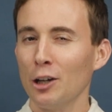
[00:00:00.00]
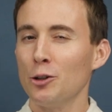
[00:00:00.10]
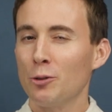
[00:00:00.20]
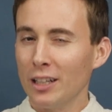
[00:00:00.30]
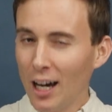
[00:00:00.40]

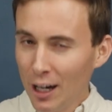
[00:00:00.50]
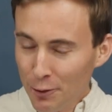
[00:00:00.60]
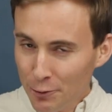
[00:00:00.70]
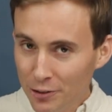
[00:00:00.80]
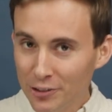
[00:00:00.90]
You can
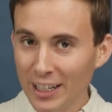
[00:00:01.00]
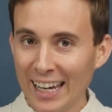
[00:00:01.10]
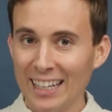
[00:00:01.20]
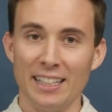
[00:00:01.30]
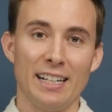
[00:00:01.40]

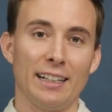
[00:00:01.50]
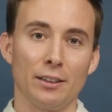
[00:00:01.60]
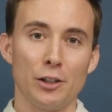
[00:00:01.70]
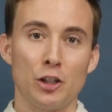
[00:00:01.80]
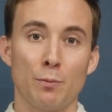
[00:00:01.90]
understand
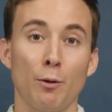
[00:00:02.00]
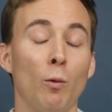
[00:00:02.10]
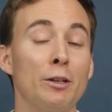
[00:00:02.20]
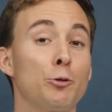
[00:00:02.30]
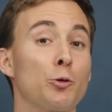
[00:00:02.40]
English, but
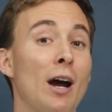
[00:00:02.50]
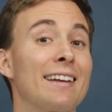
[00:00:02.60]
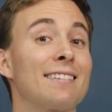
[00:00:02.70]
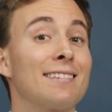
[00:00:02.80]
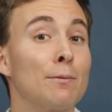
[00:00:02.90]
when you try
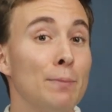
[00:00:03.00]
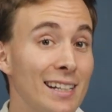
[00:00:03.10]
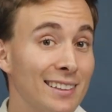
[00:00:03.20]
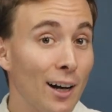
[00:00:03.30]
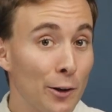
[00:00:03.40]
to
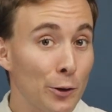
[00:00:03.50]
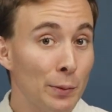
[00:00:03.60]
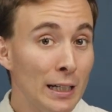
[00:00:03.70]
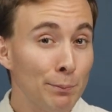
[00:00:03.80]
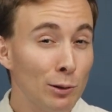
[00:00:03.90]
speak to other
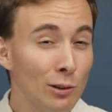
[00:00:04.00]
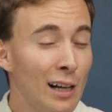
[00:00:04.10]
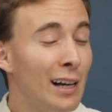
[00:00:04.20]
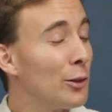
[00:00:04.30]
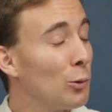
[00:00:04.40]
people,
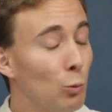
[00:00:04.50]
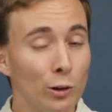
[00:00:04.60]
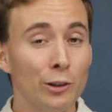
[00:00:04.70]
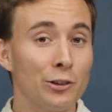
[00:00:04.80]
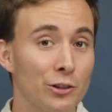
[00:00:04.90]
the
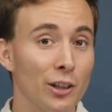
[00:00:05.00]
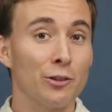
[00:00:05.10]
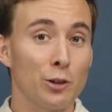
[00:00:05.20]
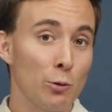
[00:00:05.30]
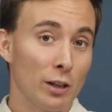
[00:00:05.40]
words
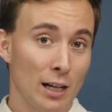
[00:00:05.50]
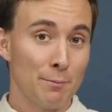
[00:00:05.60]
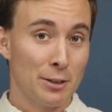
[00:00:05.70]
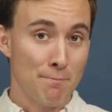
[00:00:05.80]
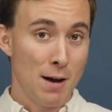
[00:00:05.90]
just don't
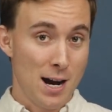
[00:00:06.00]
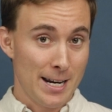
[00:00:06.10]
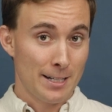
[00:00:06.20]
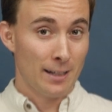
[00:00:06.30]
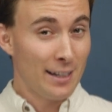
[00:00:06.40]
come to
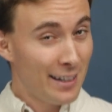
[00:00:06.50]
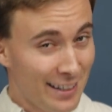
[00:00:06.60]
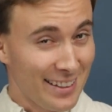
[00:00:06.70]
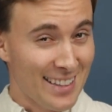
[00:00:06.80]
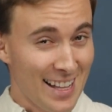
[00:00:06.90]
mind.
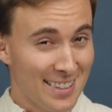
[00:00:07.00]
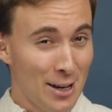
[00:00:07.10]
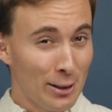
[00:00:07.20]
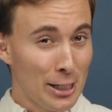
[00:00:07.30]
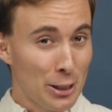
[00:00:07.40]
Does that
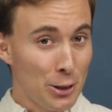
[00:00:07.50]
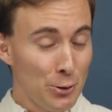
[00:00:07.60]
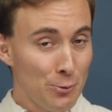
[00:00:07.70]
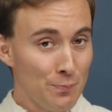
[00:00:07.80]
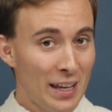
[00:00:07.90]
sound like
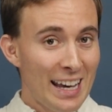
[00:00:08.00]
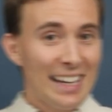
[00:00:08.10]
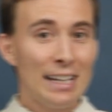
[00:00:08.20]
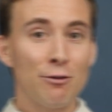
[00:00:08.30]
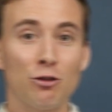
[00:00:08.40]
you?
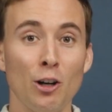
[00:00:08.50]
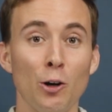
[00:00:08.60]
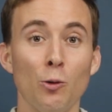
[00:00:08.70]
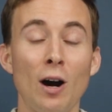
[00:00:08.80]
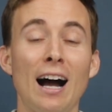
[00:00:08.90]
If
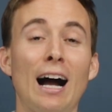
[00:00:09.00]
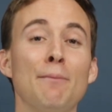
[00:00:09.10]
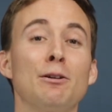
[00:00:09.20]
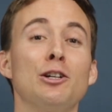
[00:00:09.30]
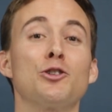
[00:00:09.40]
so,
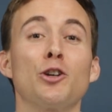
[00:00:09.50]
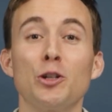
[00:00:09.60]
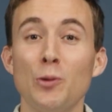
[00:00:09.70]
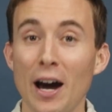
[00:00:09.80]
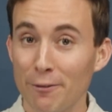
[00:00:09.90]
I'm going to show
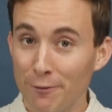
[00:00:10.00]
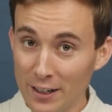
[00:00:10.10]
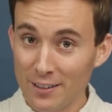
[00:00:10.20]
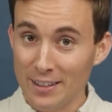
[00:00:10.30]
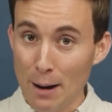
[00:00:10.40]
you how to
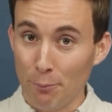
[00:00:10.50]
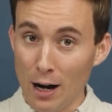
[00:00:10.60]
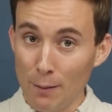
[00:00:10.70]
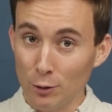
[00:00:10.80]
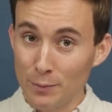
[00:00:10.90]
fix that
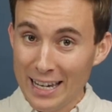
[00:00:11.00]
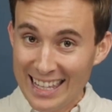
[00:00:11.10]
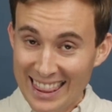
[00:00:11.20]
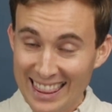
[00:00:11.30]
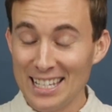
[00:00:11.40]
problem
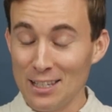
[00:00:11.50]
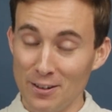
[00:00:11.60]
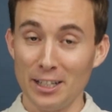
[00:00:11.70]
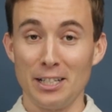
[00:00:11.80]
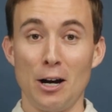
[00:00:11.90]
in this
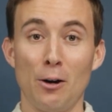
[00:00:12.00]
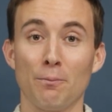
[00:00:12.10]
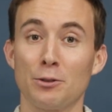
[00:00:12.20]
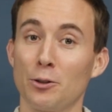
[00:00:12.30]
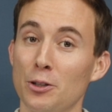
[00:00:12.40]
video
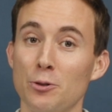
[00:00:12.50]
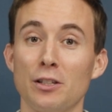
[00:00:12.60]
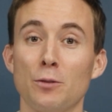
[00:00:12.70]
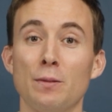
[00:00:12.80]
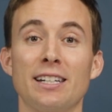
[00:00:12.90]
so that you
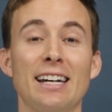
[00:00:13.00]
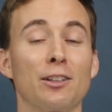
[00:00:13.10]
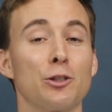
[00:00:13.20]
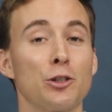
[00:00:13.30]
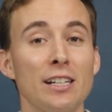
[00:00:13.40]
can speak
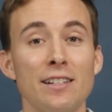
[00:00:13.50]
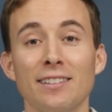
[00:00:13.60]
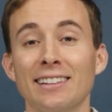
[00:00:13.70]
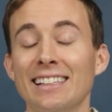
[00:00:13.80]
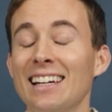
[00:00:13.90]
English
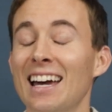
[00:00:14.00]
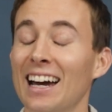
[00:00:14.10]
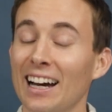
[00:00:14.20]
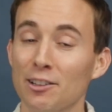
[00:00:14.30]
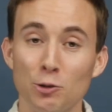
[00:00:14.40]
easily
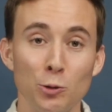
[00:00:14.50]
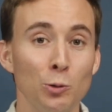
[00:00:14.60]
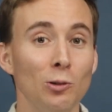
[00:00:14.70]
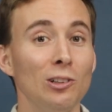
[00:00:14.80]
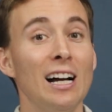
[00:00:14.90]
at
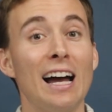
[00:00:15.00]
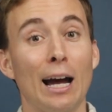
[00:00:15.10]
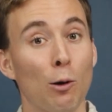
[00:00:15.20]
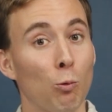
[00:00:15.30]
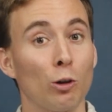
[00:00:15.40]
school,
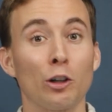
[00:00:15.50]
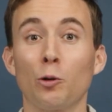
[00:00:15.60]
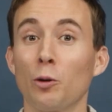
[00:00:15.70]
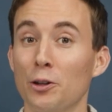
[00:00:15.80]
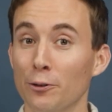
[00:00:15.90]
at
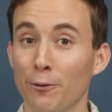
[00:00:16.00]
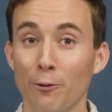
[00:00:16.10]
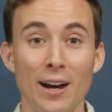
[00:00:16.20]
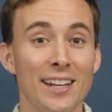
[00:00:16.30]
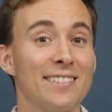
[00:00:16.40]
work, with your
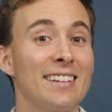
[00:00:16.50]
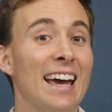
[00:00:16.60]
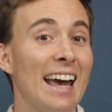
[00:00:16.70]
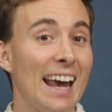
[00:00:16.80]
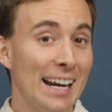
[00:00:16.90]
friends,
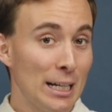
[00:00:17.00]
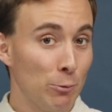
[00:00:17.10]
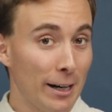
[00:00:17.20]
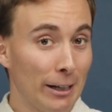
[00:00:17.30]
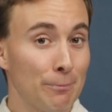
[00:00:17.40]

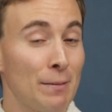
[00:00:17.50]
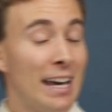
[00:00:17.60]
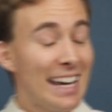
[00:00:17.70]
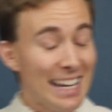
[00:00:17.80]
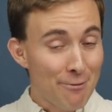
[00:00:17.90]
anywhere.
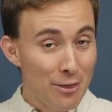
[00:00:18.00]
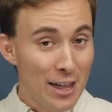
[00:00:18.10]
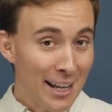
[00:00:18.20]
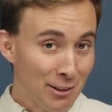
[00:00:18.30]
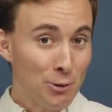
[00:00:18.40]
If
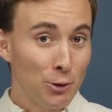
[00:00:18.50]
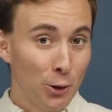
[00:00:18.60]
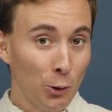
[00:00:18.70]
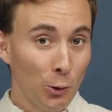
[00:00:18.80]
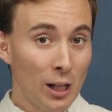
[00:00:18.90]
that's your
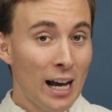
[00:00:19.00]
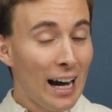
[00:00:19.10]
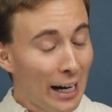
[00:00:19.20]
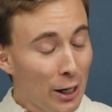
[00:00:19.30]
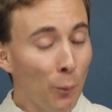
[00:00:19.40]
goal,
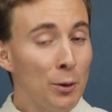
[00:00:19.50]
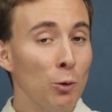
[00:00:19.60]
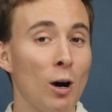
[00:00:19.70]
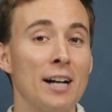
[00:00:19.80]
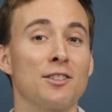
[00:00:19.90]
I hope
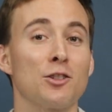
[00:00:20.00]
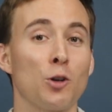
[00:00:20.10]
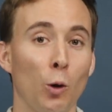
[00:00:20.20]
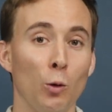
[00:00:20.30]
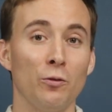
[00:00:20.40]
you'll watch this
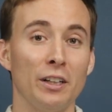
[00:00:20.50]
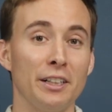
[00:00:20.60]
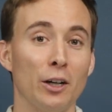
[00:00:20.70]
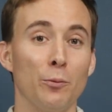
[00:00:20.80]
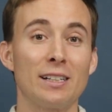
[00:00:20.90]
whole
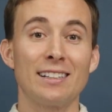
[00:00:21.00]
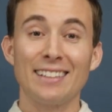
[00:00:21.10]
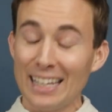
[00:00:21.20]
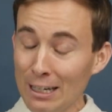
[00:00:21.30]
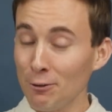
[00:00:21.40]
video
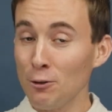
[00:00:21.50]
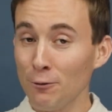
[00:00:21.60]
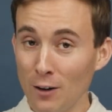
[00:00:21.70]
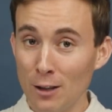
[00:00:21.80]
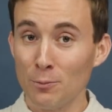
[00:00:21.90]
because if you
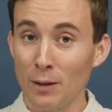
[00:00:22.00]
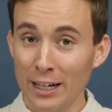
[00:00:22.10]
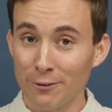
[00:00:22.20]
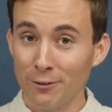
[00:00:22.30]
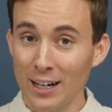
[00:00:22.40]
follow
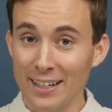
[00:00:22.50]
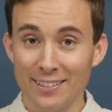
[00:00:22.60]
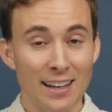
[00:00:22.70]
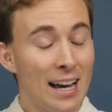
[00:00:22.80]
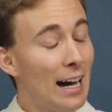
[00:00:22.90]
my
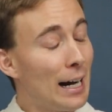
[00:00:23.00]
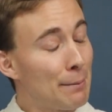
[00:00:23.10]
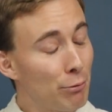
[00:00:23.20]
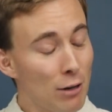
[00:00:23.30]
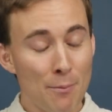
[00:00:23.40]
advice, I
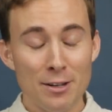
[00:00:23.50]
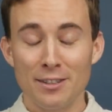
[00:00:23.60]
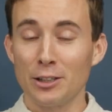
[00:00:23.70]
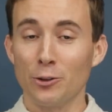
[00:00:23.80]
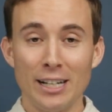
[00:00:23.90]
promise
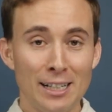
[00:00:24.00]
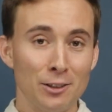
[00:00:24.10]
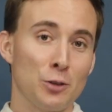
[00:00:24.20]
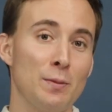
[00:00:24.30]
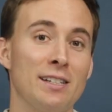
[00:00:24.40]
that your
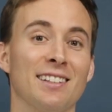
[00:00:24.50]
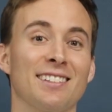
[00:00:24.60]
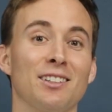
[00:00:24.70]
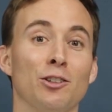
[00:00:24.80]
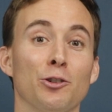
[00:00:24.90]
English speaking
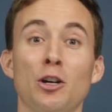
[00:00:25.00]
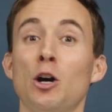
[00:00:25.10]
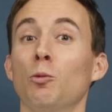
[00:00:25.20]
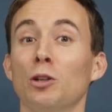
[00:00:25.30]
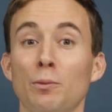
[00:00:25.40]
skills
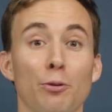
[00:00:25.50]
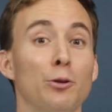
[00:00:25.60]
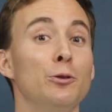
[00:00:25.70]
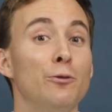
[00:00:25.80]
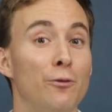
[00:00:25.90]
will
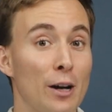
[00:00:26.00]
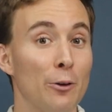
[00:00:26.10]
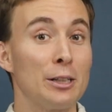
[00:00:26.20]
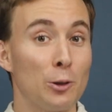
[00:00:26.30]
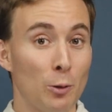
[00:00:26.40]
improve
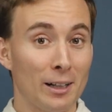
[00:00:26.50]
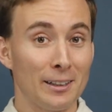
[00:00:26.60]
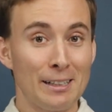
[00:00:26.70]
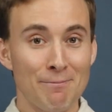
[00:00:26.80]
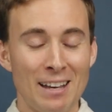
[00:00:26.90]
very
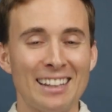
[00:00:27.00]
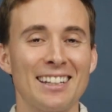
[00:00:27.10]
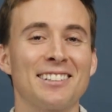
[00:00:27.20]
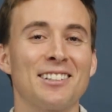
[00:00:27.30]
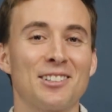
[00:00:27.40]
quickly.
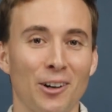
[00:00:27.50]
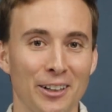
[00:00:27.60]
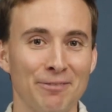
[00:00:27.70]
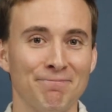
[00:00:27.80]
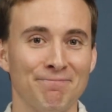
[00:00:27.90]
Let's get started.